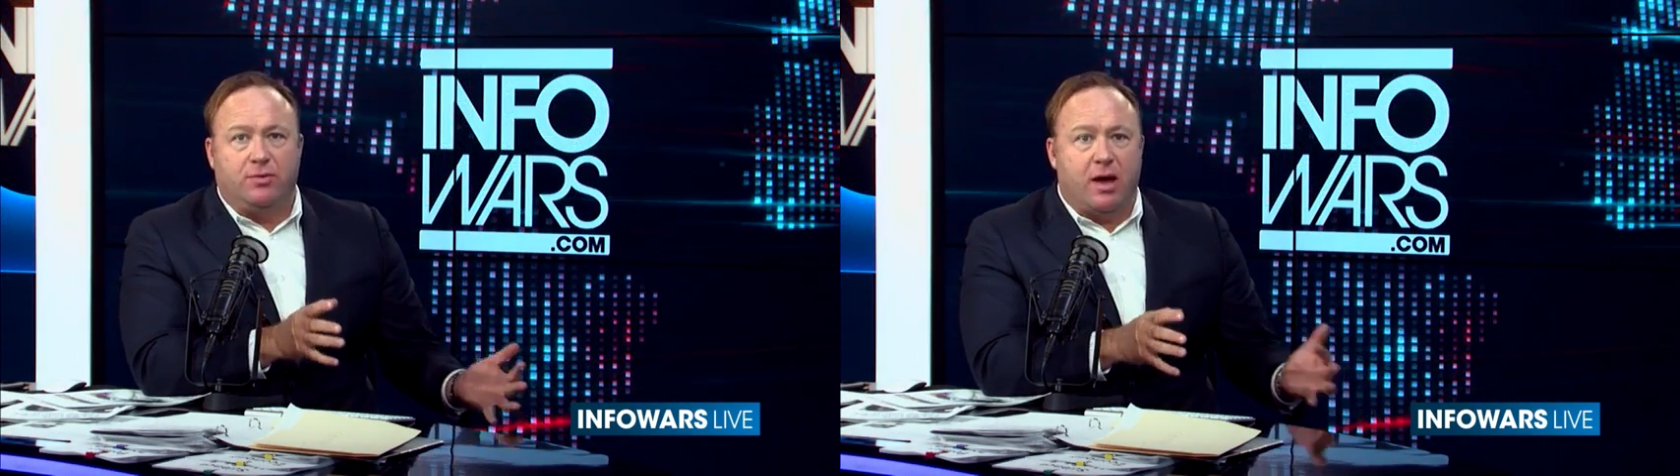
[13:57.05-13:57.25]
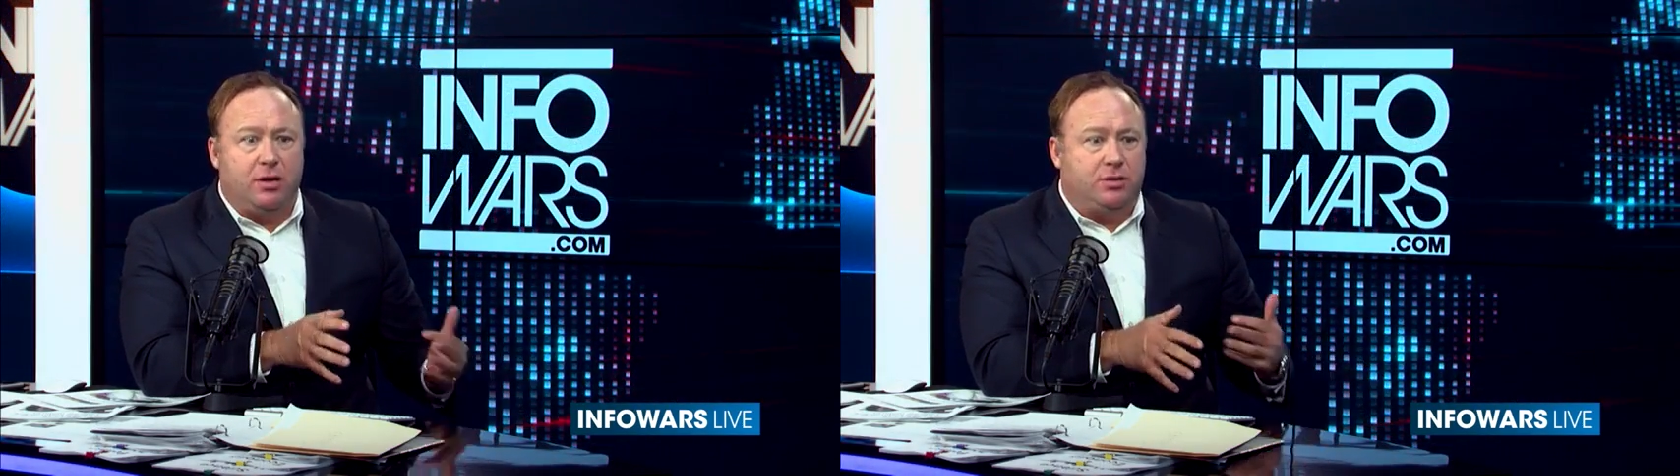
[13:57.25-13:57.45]

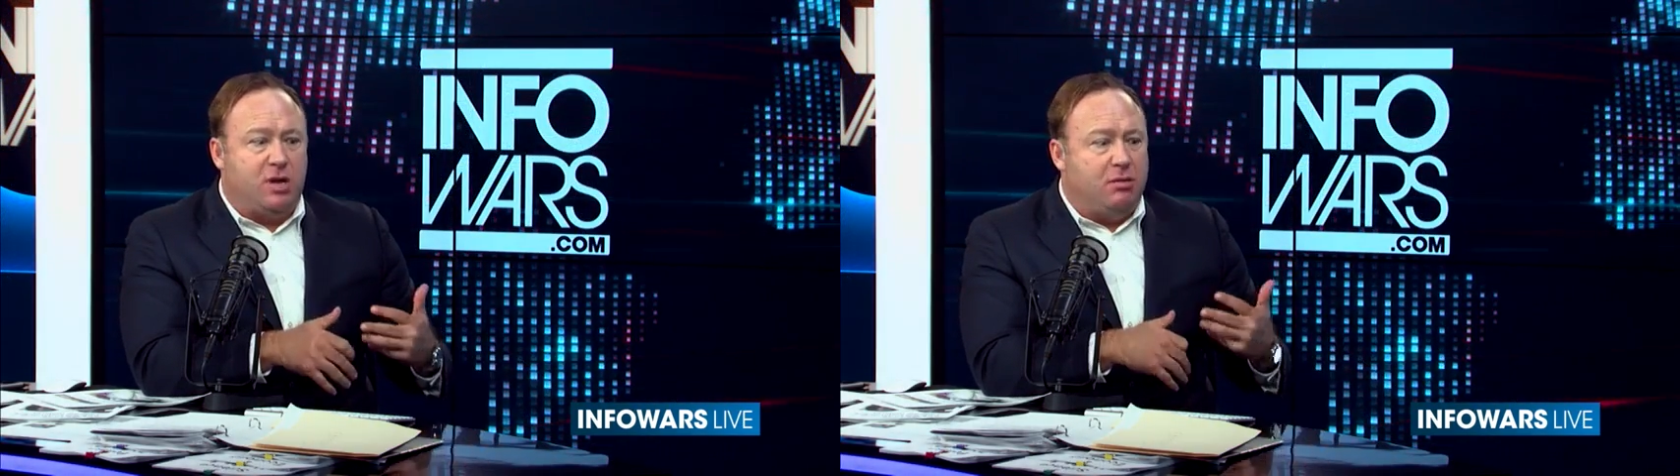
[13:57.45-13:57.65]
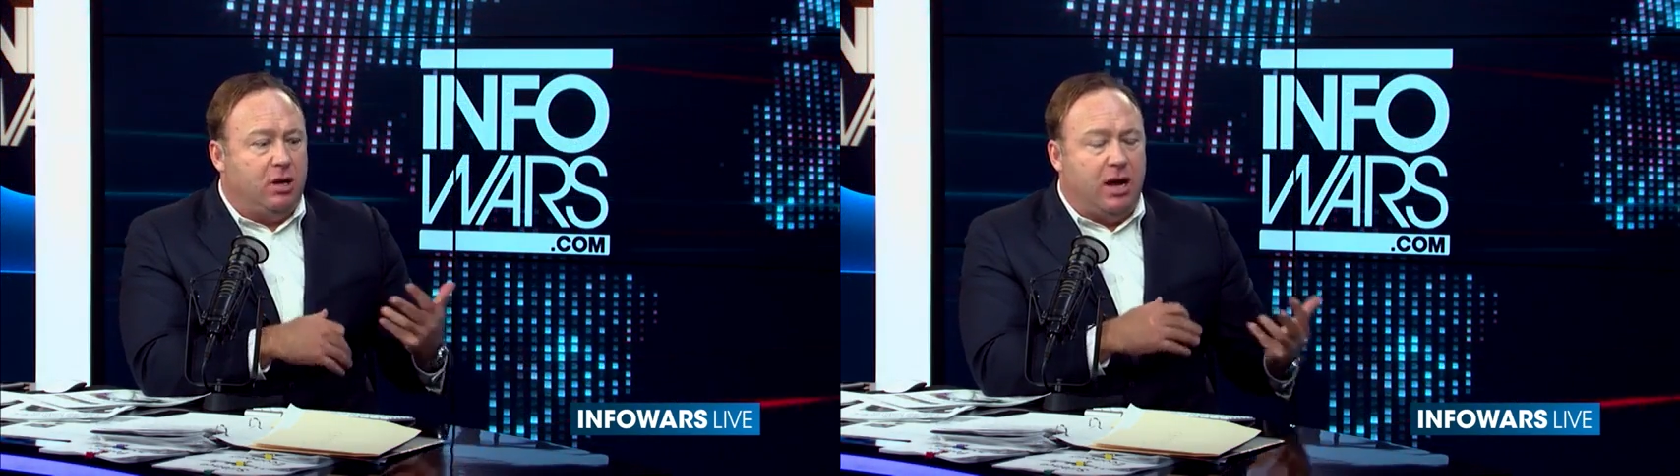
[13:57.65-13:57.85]
We've got to
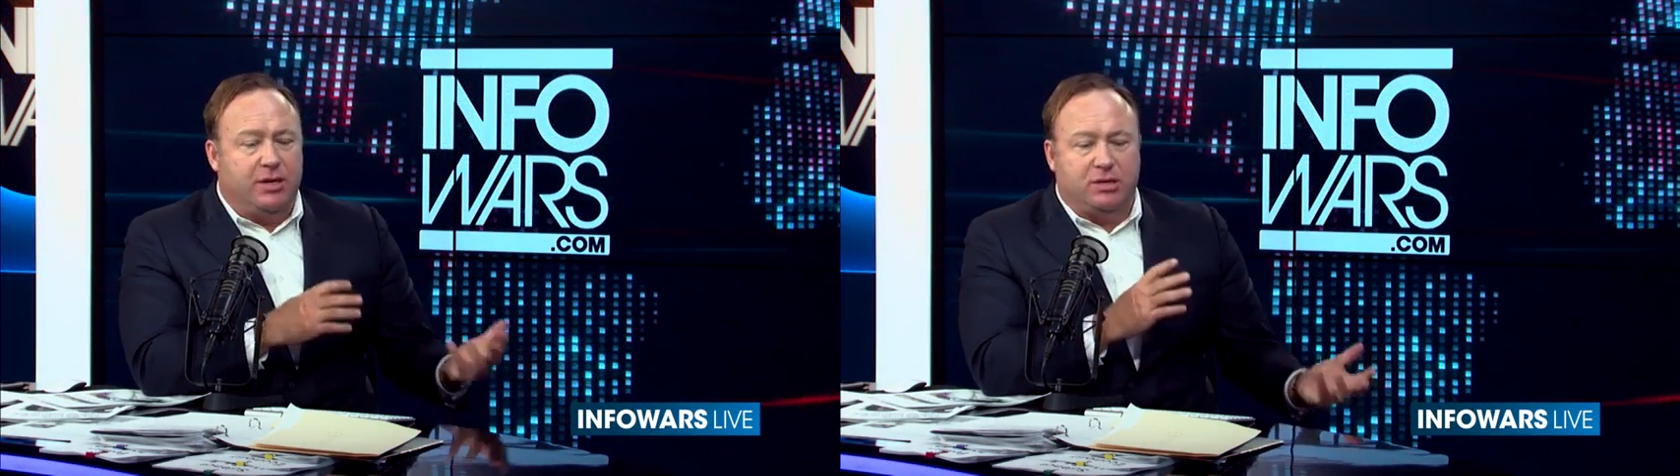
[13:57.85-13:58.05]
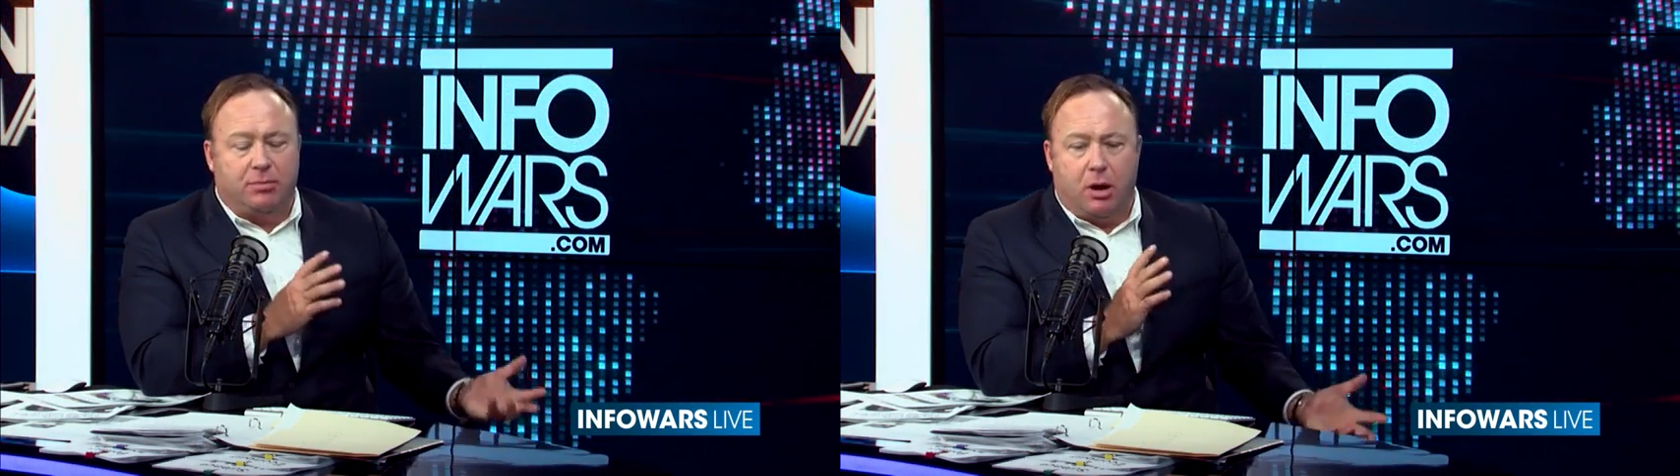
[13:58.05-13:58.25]

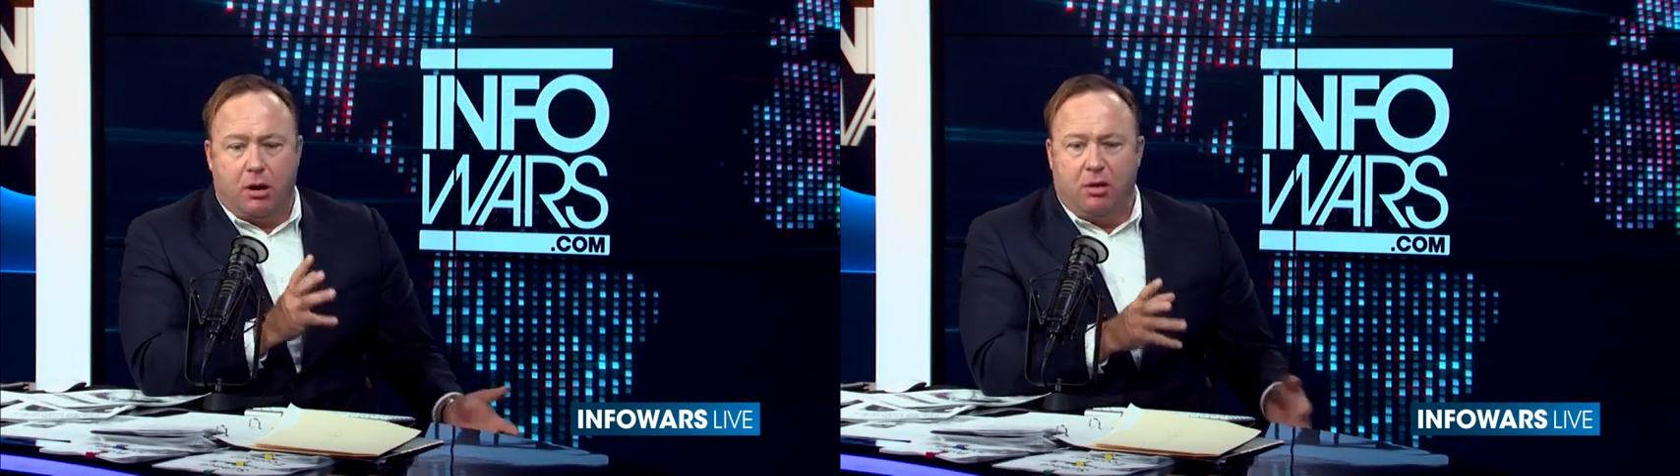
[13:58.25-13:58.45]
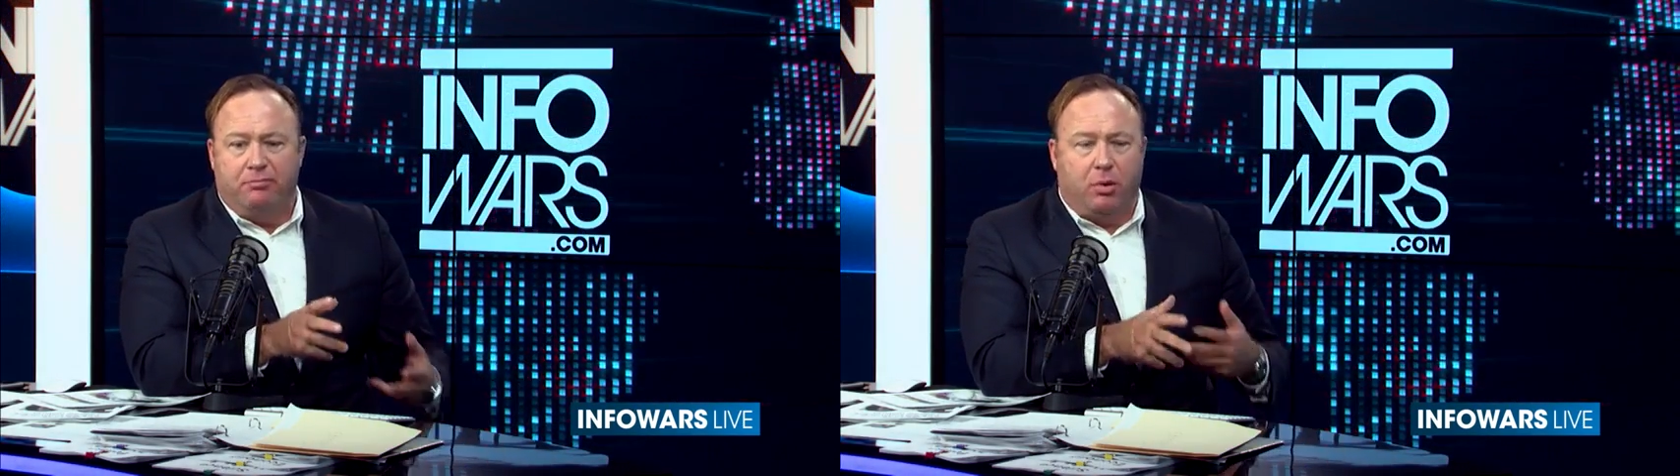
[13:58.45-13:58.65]
destabilize them, hurt
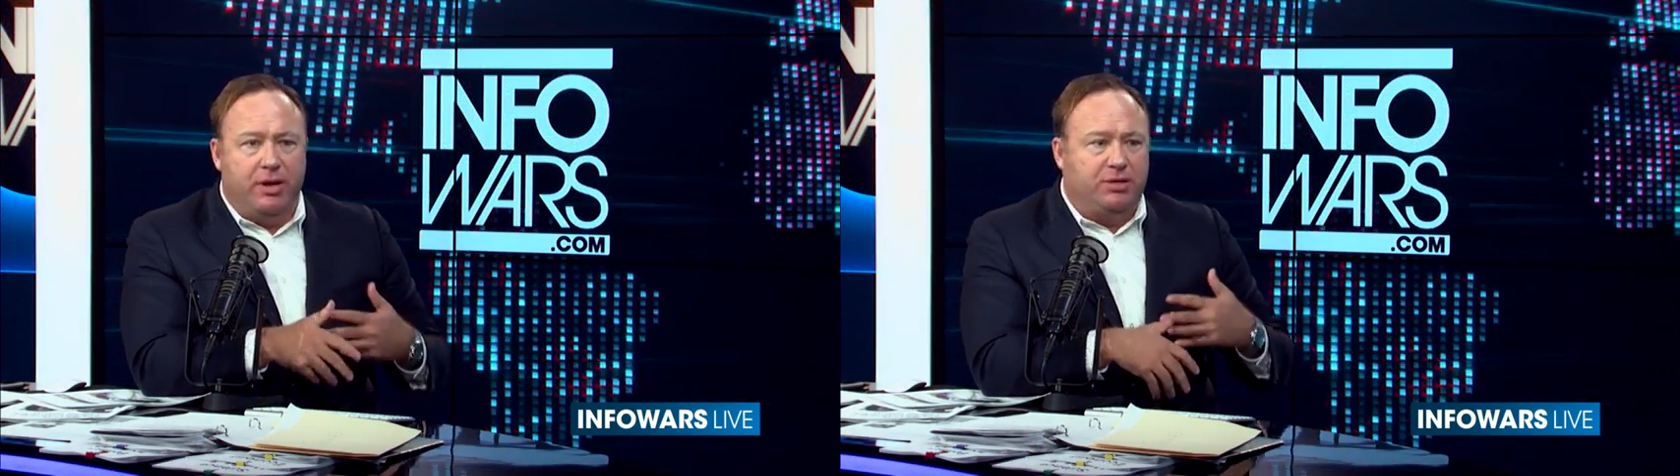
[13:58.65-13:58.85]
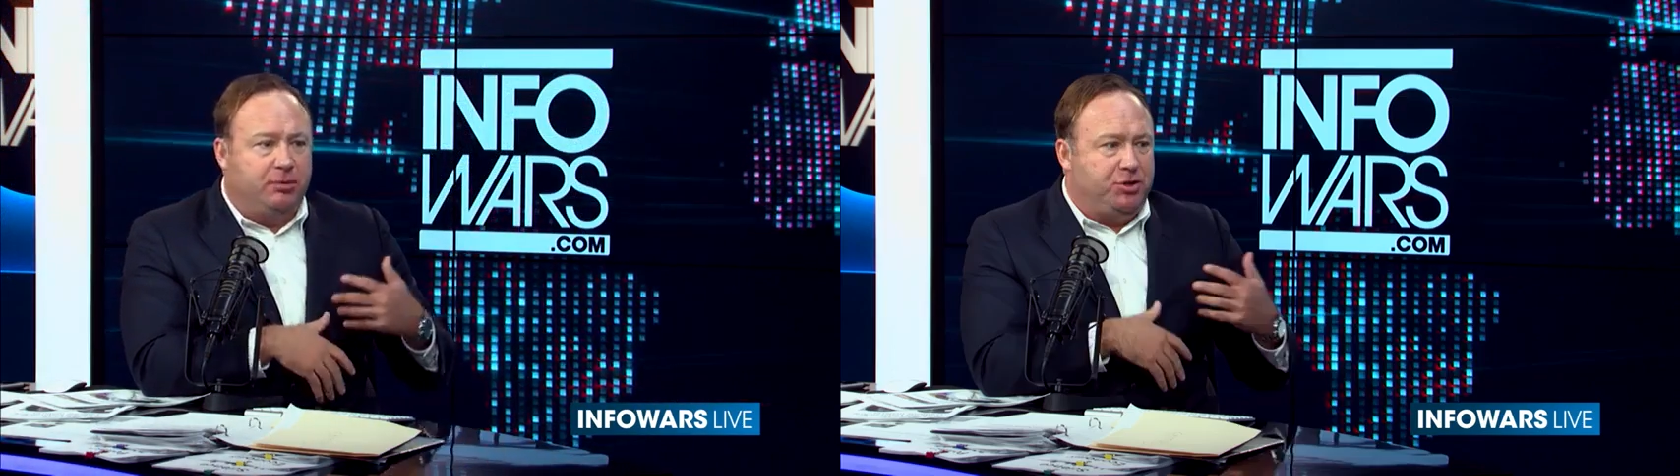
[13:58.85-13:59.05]
them, poison them,